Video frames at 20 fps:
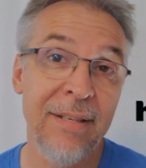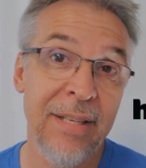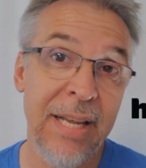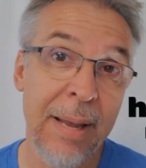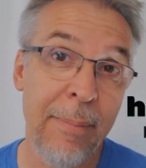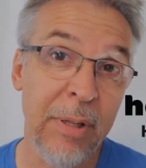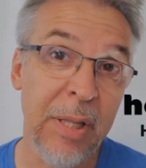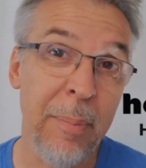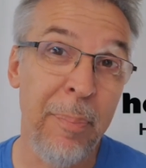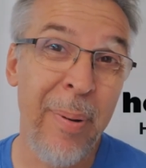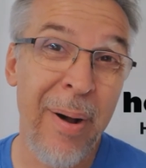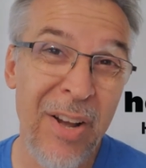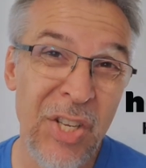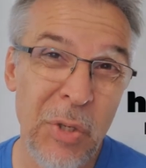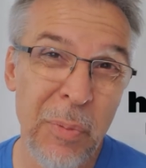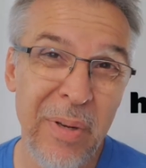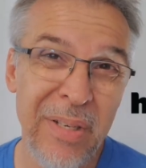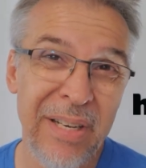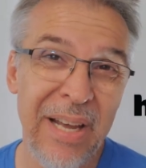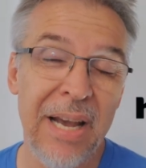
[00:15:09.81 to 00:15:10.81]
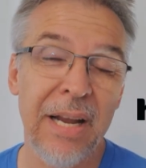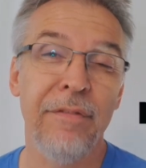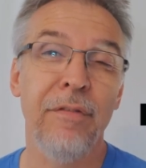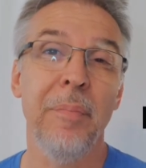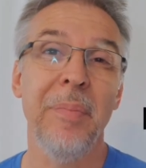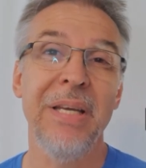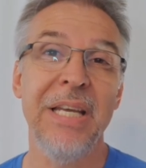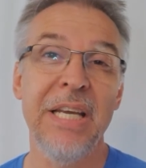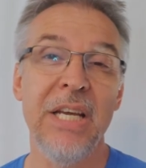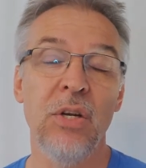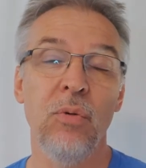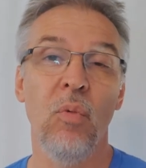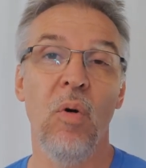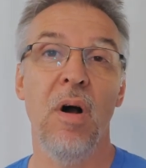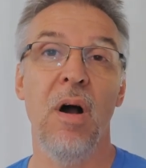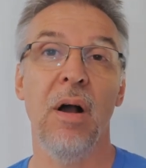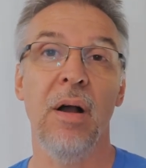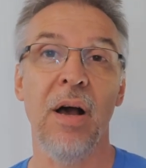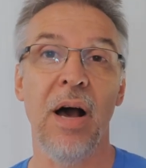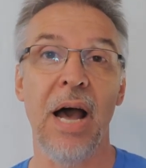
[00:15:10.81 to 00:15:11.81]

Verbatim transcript: say about the Puzzlement Deck from Ian Wong.